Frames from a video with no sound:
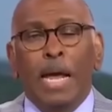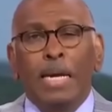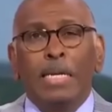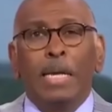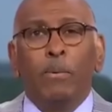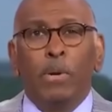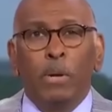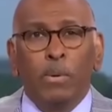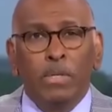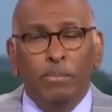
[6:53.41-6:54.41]
idea when
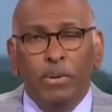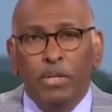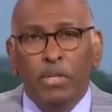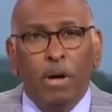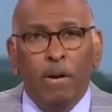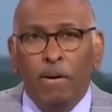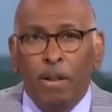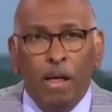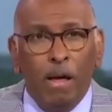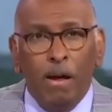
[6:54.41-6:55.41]
he wants to put his
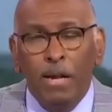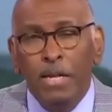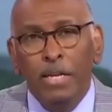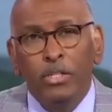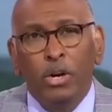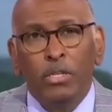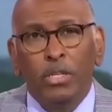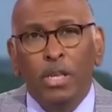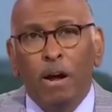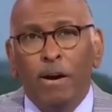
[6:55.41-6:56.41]
daughter-in-law in
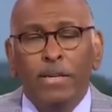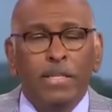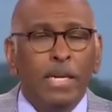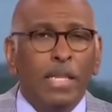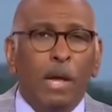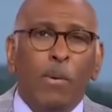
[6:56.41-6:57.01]
charge of the RNC.